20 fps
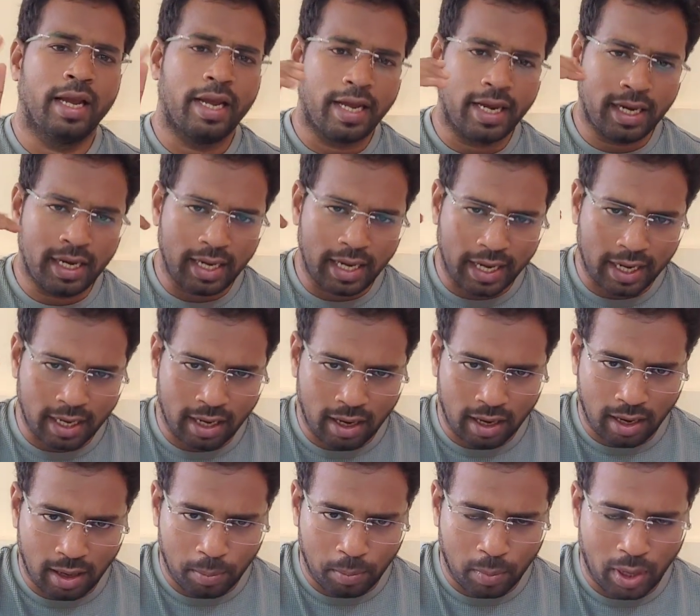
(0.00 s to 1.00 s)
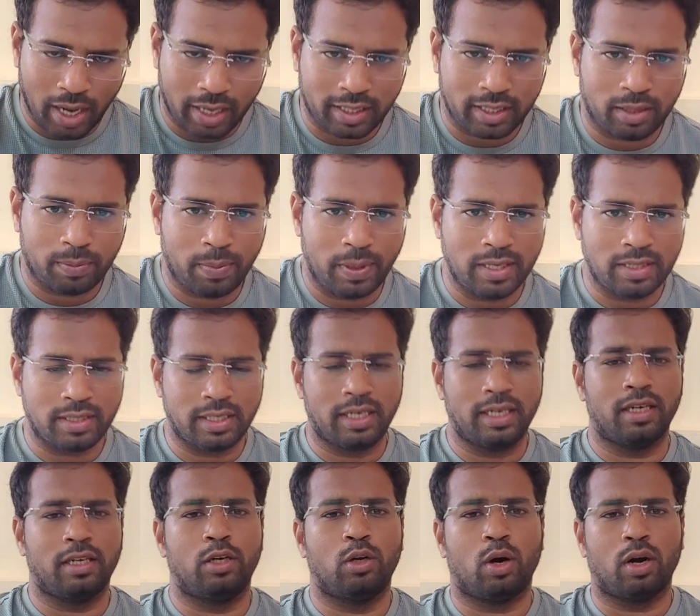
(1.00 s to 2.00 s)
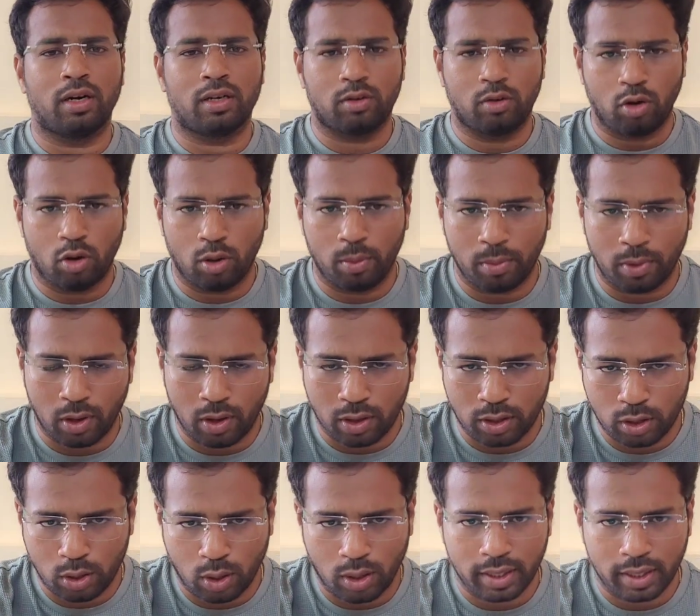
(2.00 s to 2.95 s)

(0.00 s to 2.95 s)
in like a marketplace in .com or